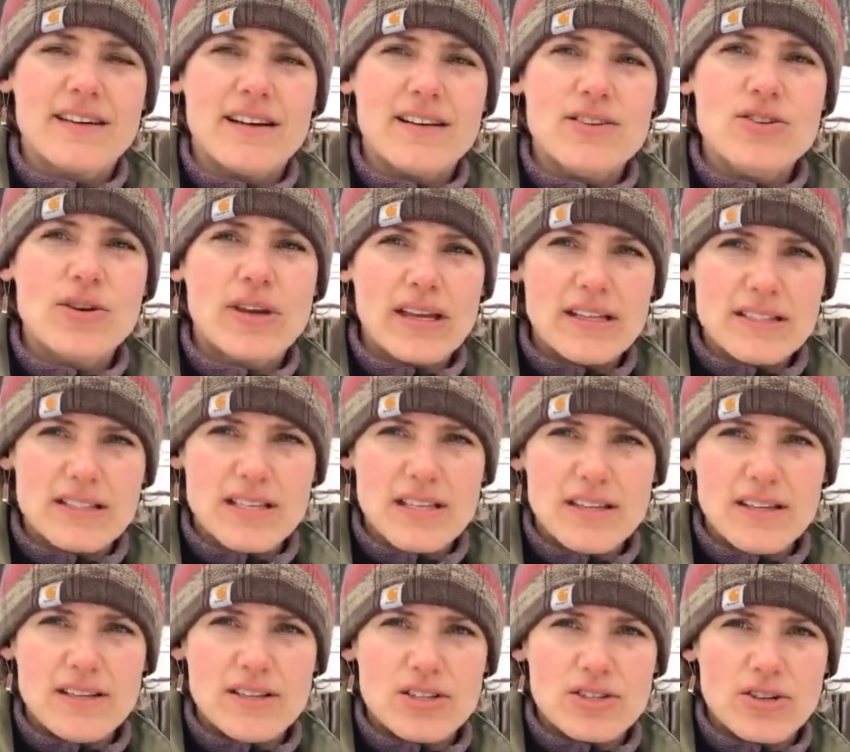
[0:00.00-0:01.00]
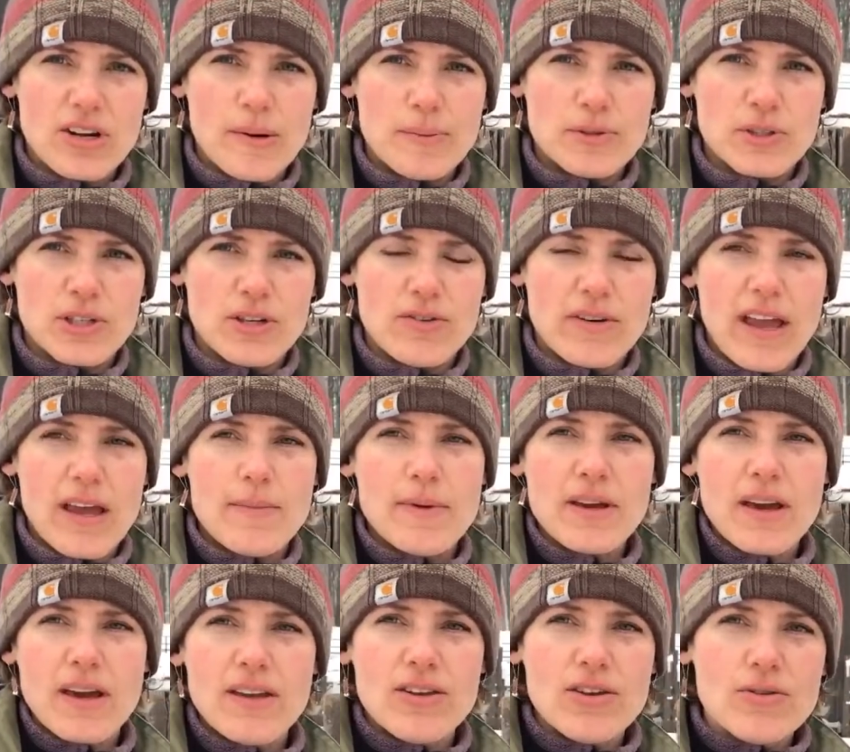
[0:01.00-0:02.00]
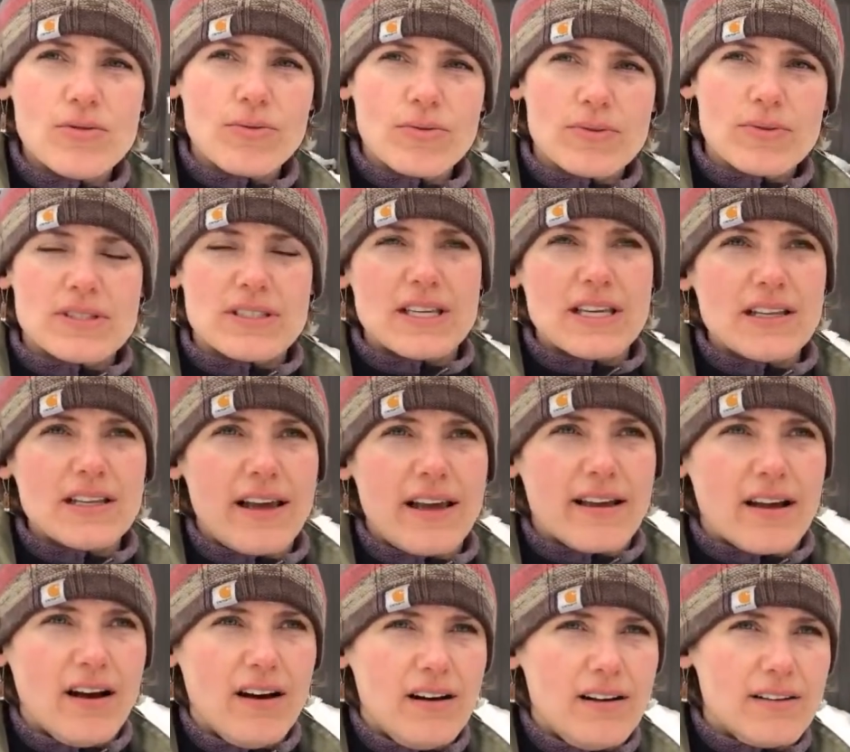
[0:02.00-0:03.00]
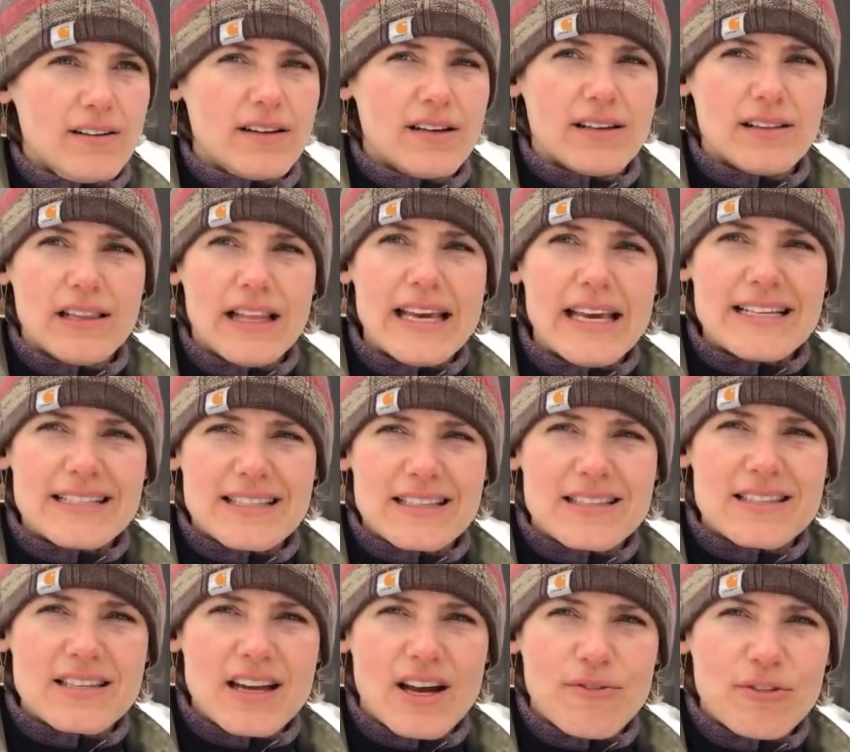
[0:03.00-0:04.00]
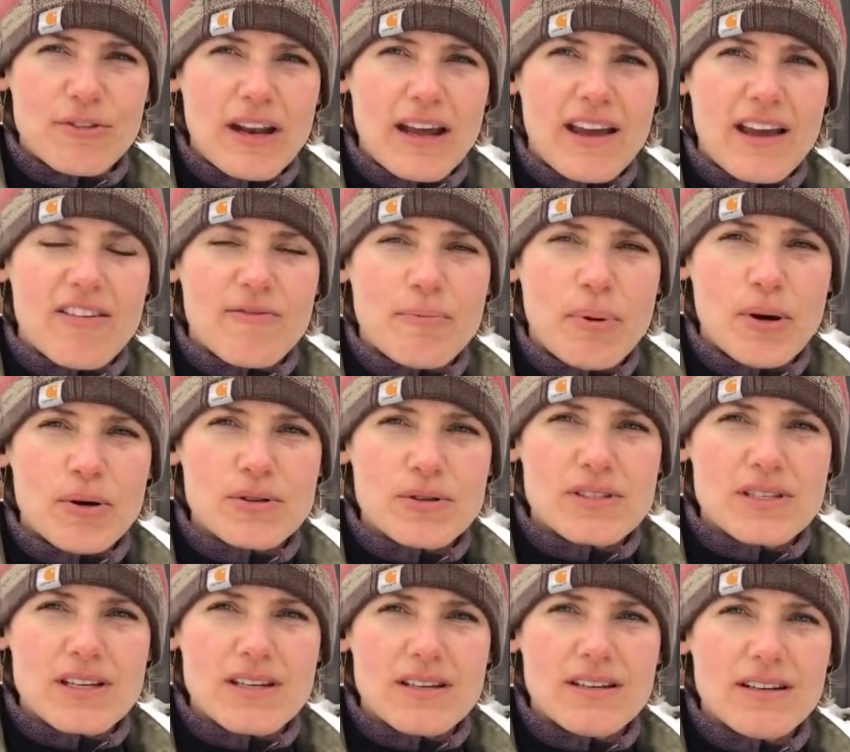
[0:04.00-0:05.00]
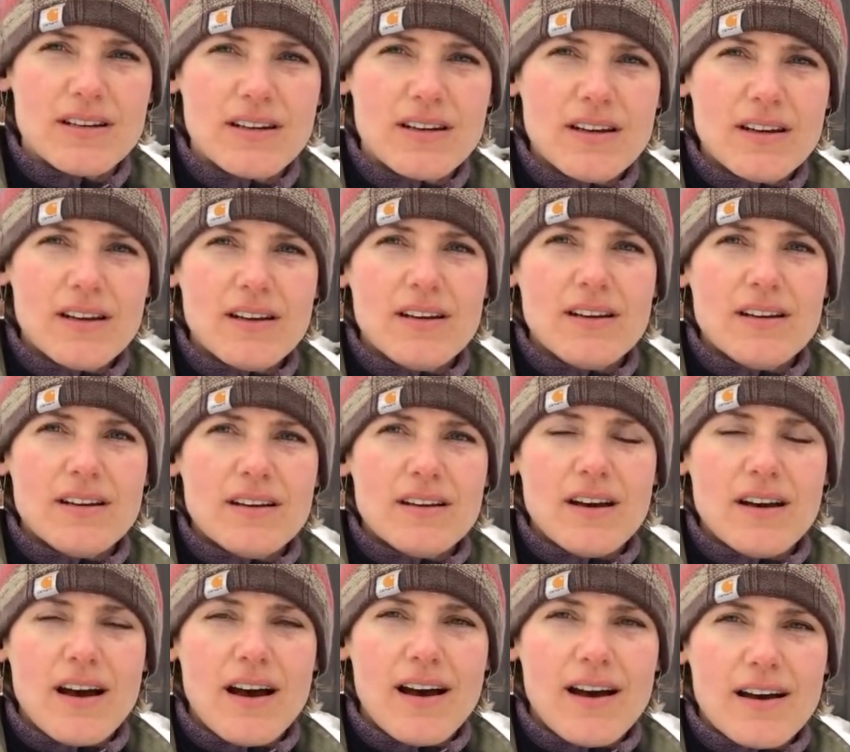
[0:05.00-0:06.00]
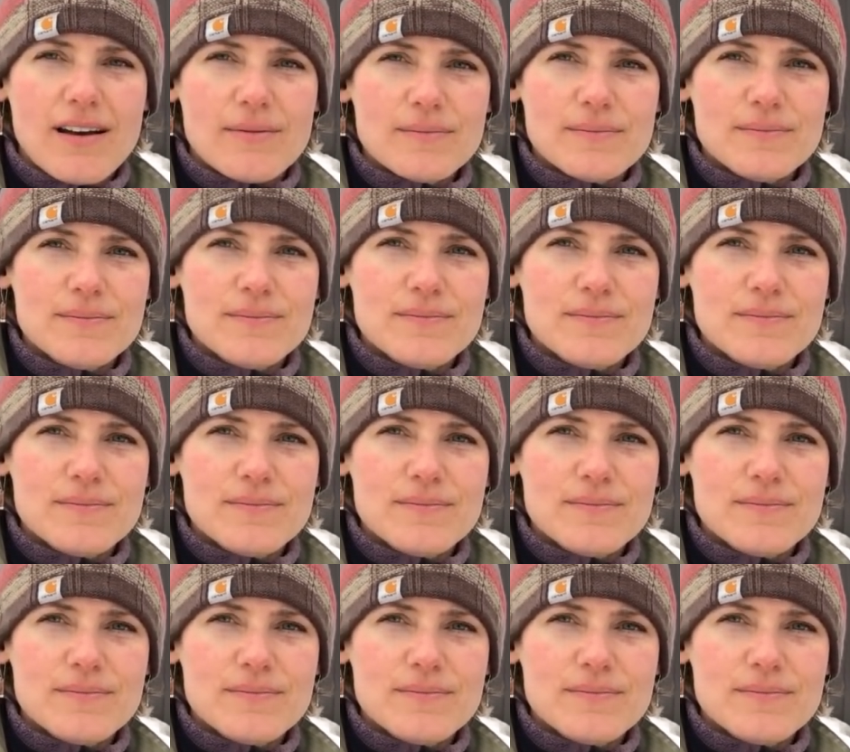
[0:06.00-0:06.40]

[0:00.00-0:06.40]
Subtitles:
You can see the description. Okay, but can you see like all the links and stuff that I have posted? The